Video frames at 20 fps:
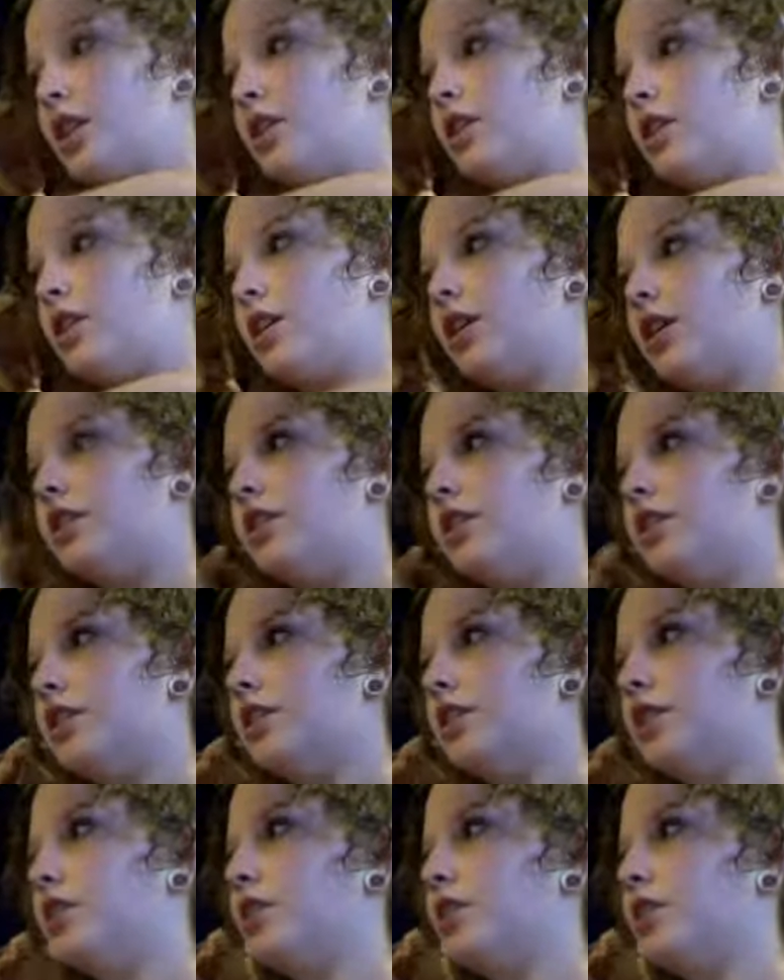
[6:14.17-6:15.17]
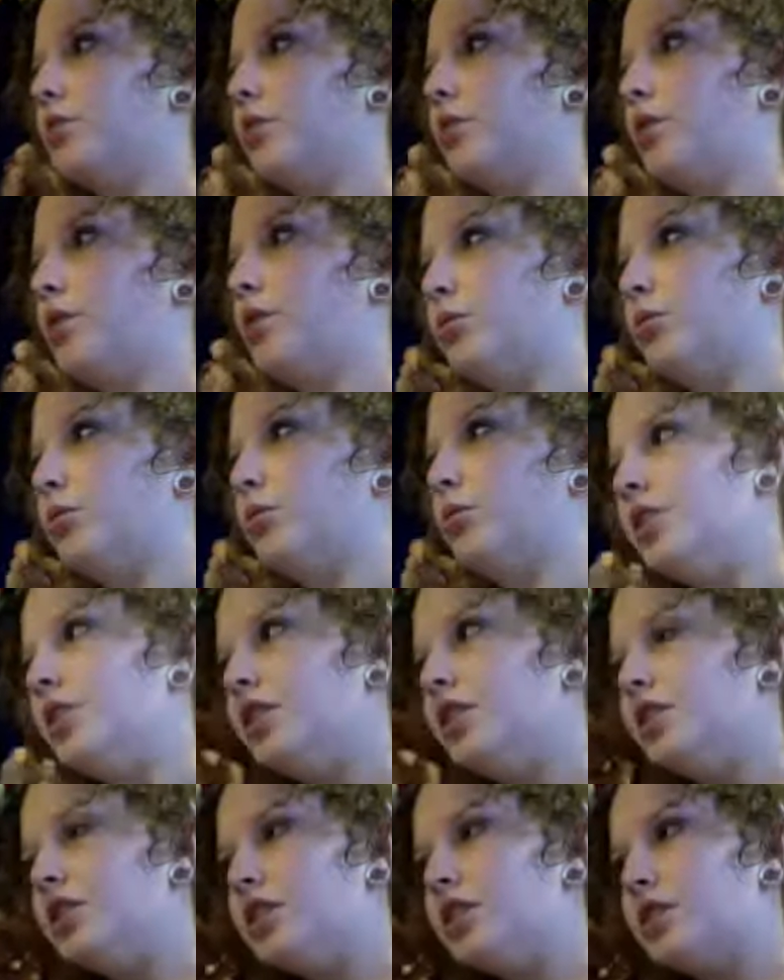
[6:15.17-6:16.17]
I think this is probably the
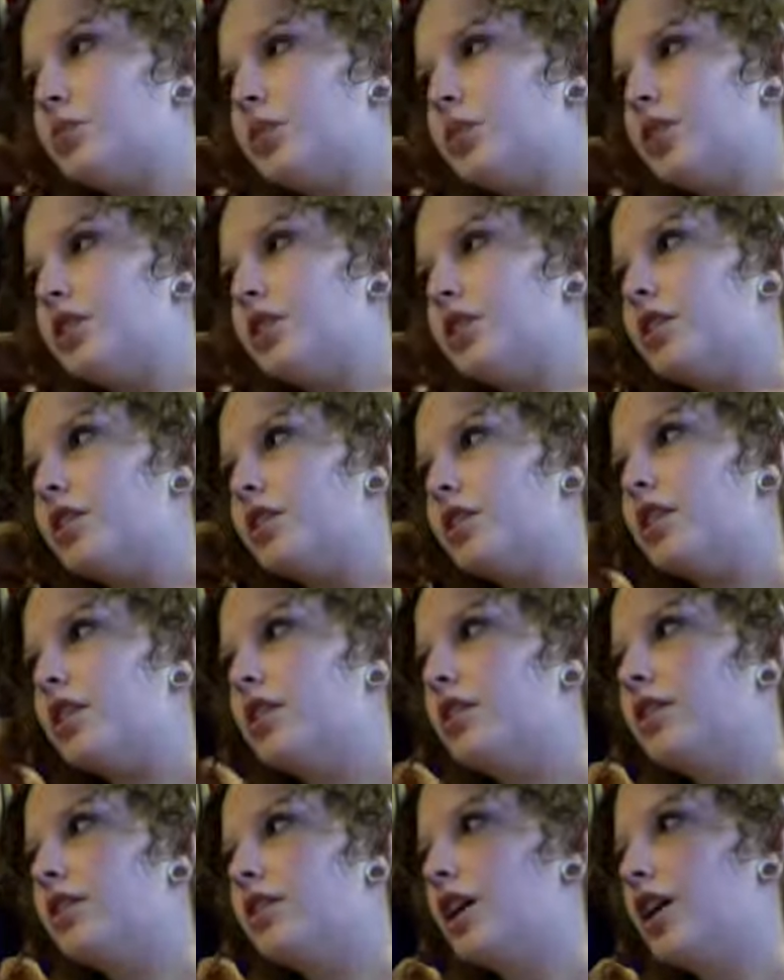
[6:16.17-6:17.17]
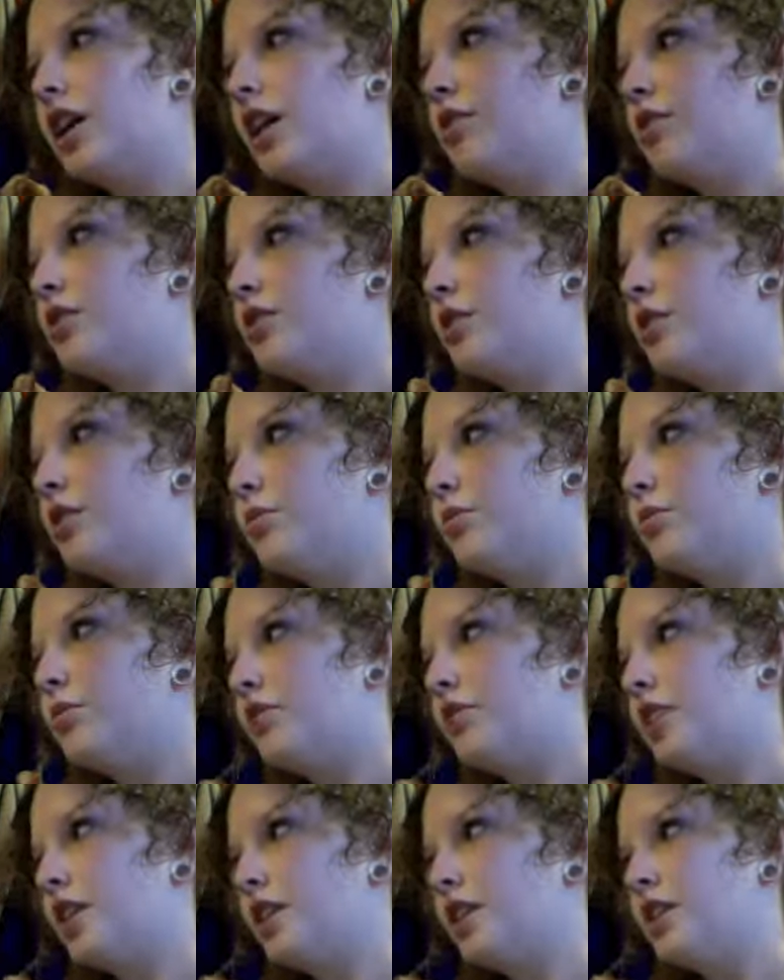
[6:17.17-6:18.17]
easiest method that I was able to
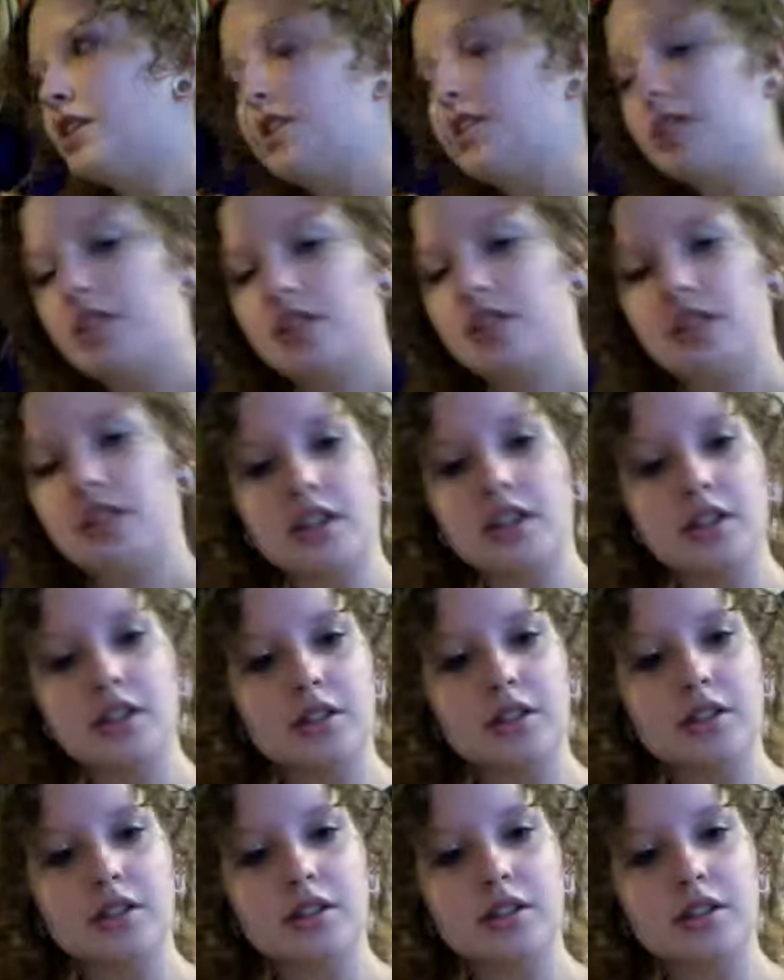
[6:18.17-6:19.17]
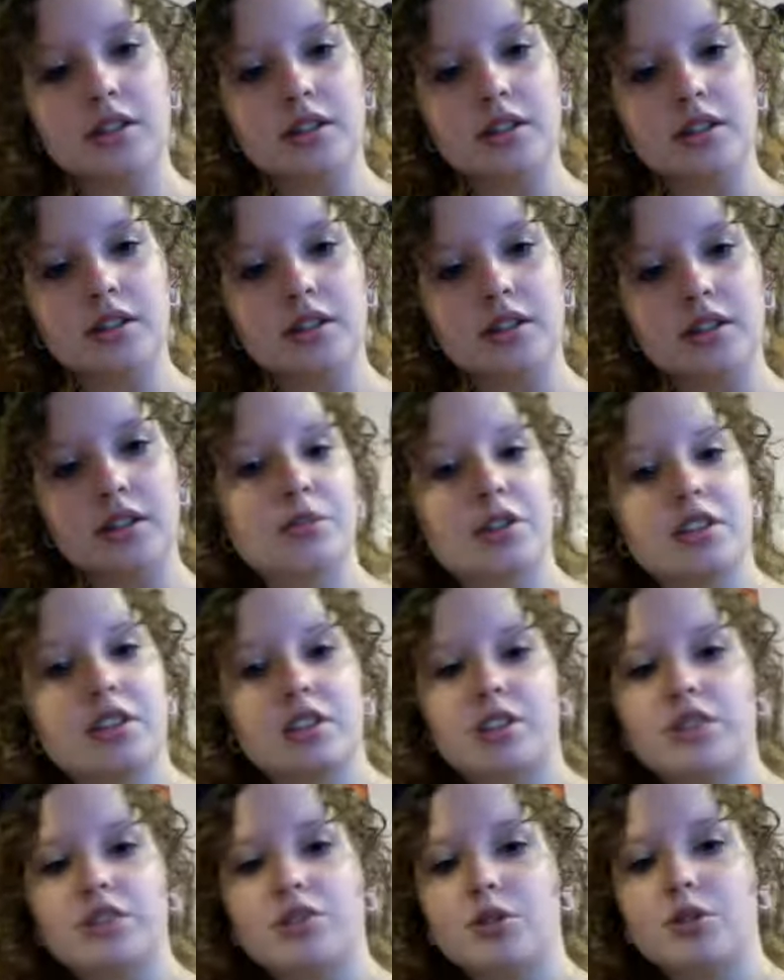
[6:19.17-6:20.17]
find, and the cheapest method
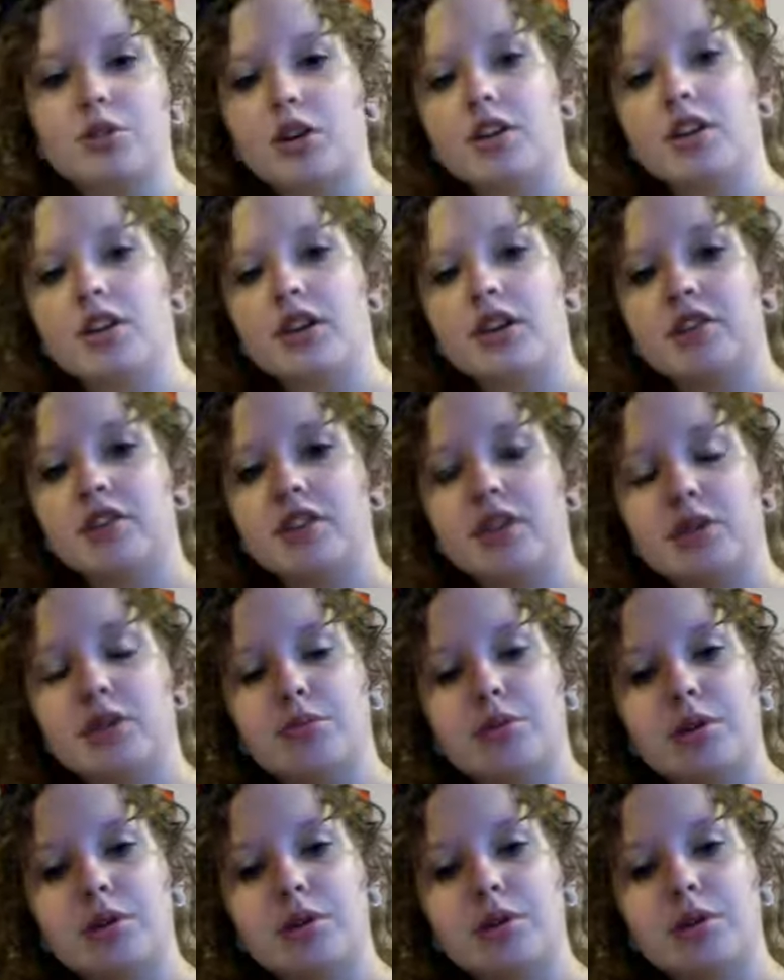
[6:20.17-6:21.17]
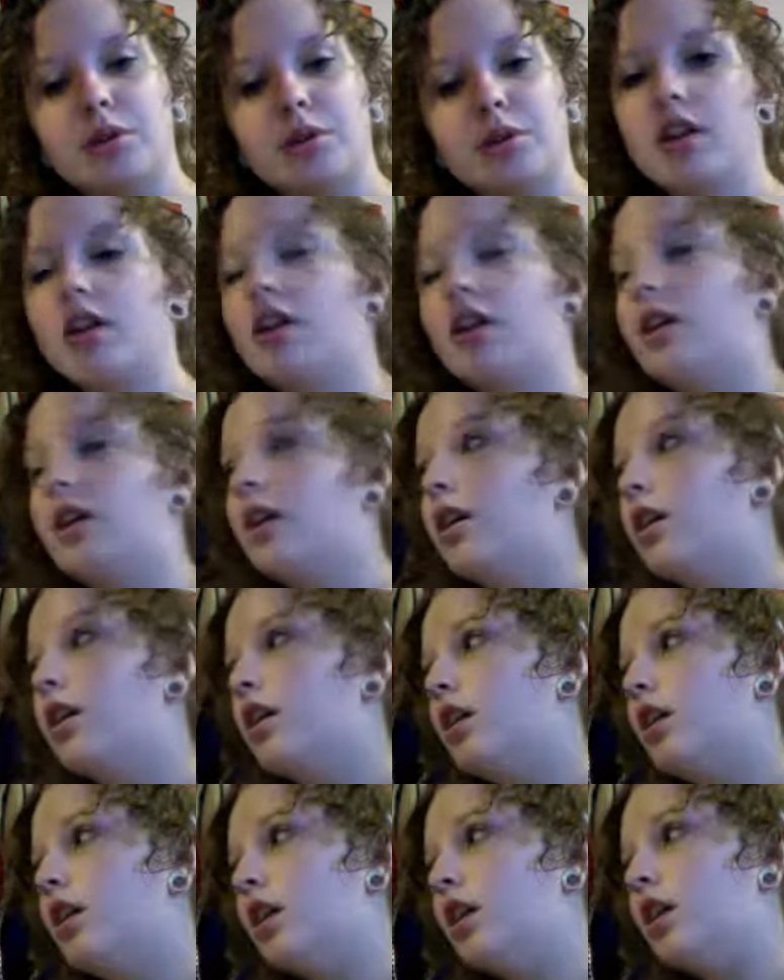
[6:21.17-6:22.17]
if you already have hemp.
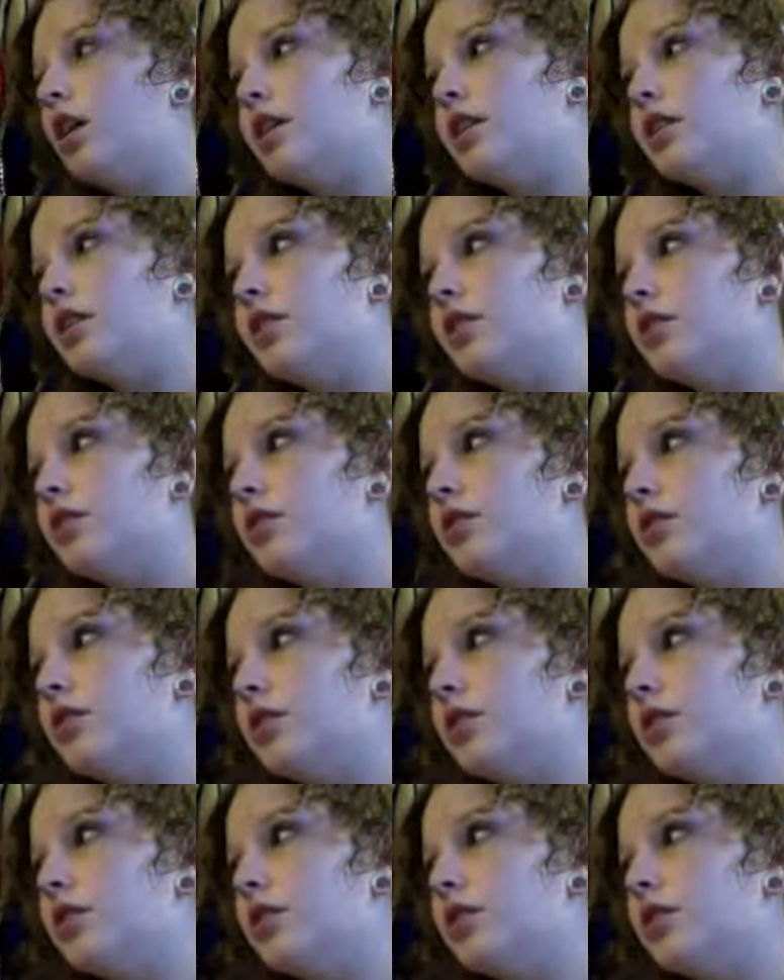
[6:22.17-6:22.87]
And you know,